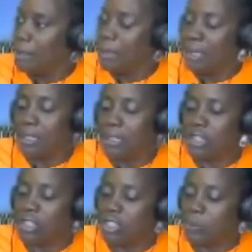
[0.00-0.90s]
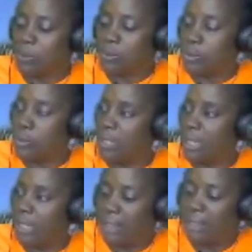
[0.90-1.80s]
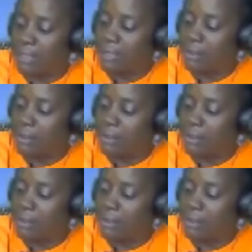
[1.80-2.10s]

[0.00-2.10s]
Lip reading: because it's just pursuing, and this